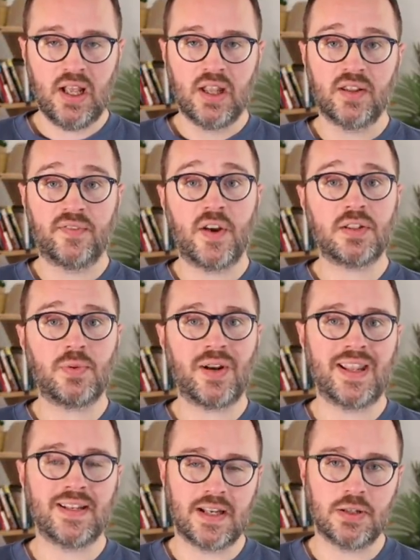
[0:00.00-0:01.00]
The first one of
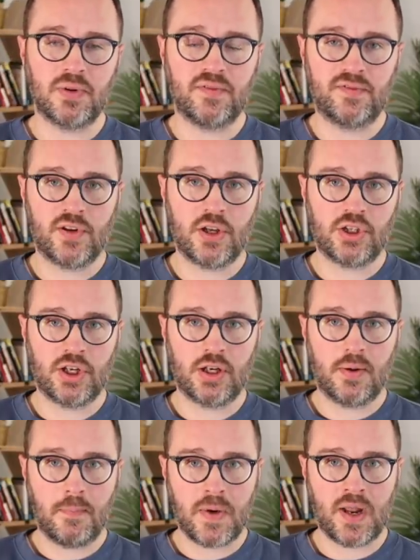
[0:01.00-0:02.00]
these is with
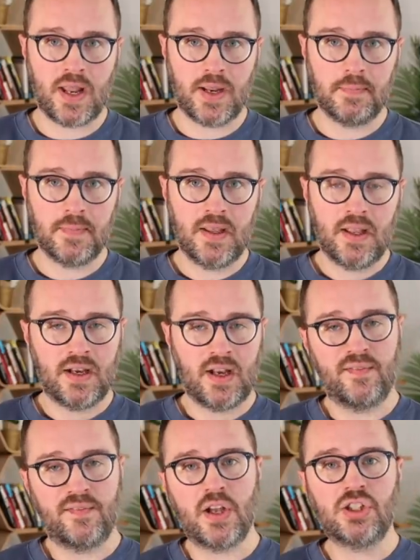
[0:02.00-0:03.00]
Virgin Money. Now,
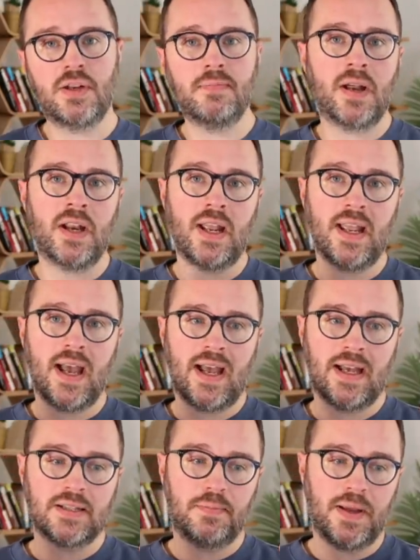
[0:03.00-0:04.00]
Virgin Money
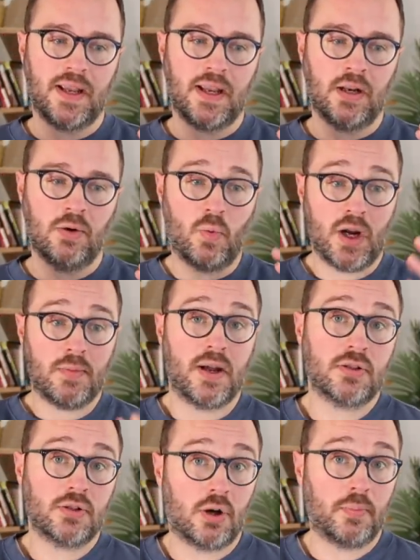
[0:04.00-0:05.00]
has been one of my
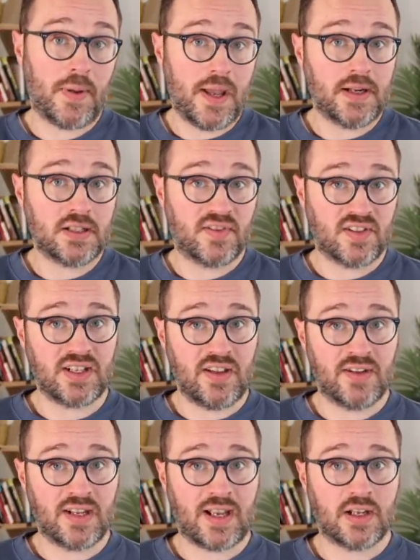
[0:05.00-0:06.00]
top picks for
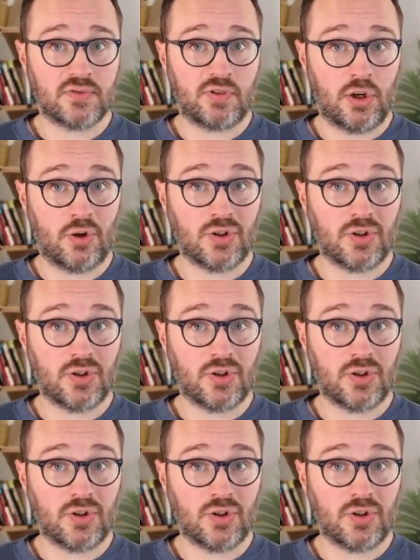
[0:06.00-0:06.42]
saving accounts for a long